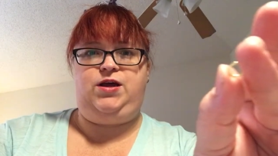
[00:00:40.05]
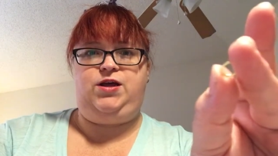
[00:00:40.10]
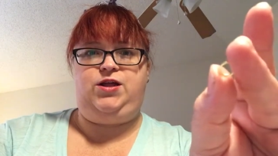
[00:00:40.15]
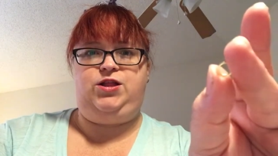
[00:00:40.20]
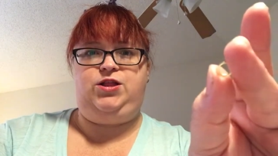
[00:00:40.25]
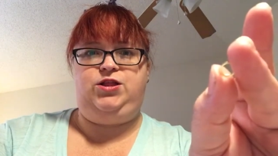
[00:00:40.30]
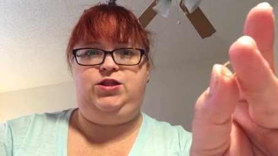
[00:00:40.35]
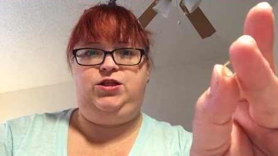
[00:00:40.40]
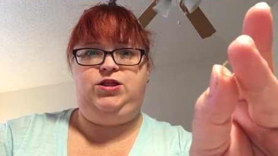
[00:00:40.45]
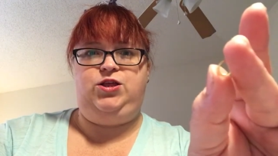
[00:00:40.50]

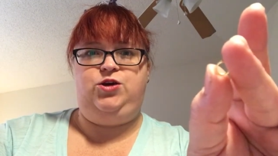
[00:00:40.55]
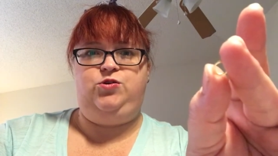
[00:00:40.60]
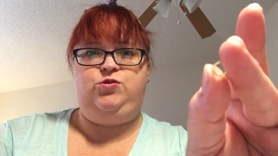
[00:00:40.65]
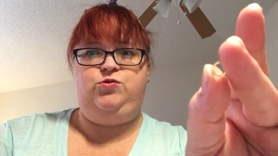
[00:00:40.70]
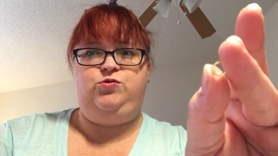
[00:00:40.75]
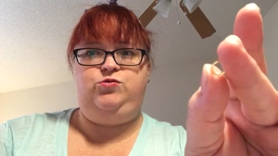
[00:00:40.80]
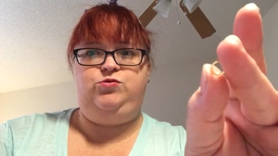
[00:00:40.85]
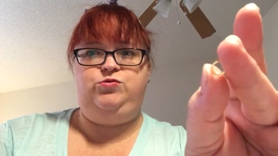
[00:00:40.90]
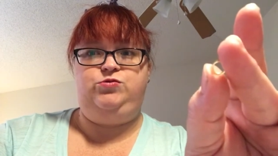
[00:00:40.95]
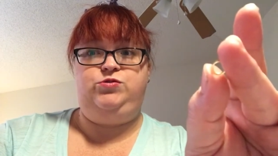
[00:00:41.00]

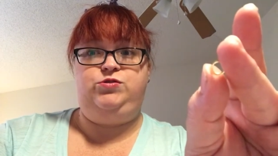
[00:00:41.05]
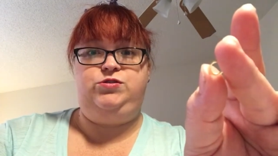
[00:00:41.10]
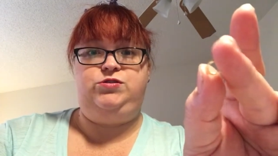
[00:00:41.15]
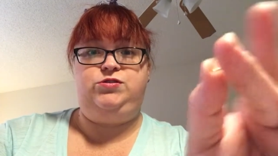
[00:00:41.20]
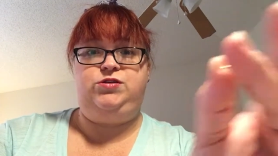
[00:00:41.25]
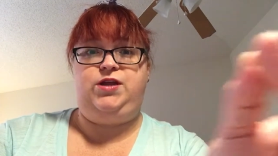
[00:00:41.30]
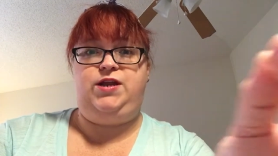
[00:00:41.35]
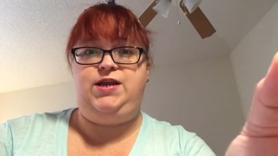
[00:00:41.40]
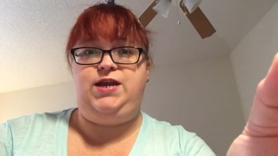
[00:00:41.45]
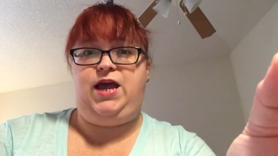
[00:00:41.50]

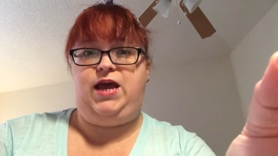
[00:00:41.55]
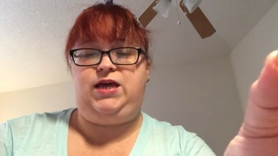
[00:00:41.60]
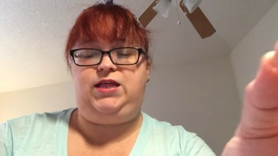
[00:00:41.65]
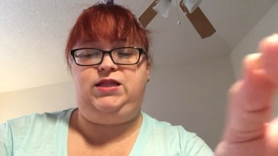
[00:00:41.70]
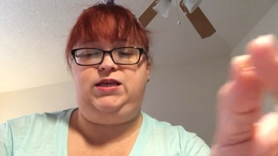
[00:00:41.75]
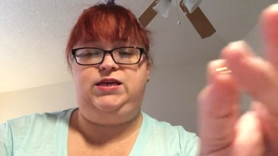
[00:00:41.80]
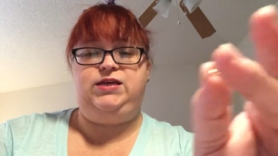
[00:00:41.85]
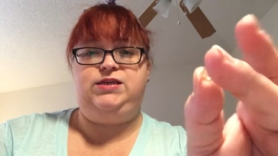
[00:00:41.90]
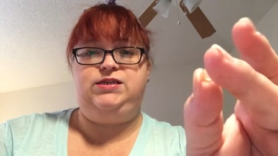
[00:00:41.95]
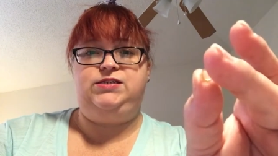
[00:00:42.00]
close a
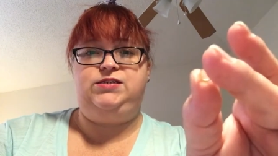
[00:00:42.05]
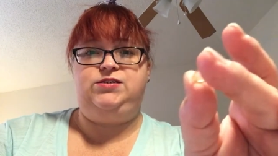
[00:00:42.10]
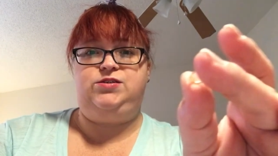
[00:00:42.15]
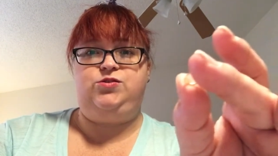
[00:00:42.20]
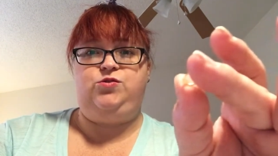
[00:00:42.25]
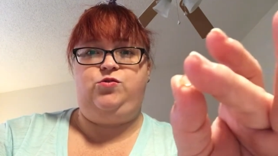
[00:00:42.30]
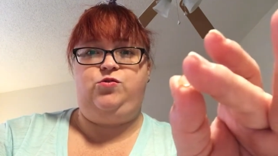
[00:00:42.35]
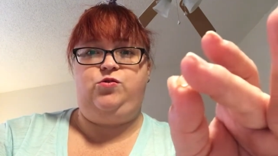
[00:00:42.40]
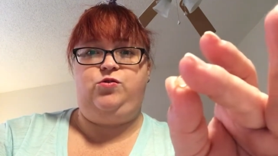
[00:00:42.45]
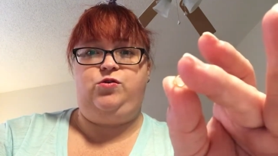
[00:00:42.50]
necklace
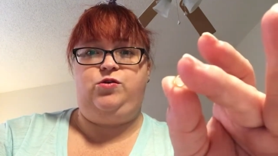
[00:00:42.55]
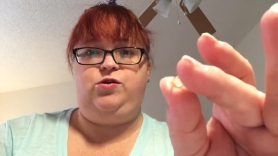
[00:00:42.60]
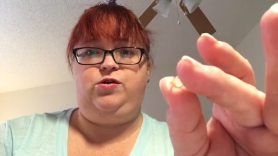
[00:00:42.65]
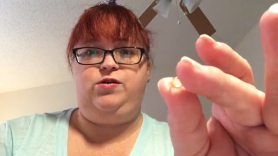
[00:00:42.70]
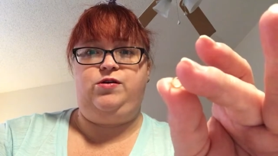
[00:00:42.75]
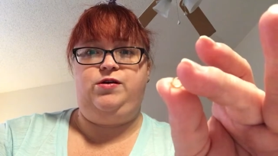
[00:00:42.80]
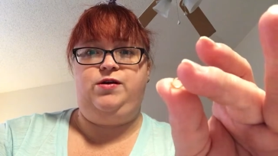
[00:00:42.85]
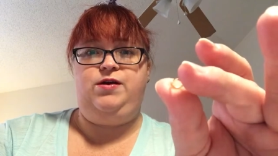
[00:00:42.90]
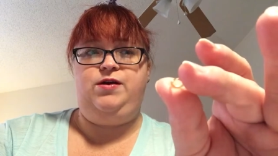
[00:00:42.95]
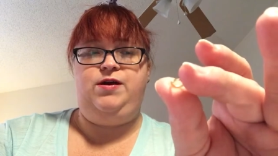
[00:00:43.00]

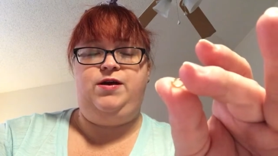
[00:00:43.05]
or,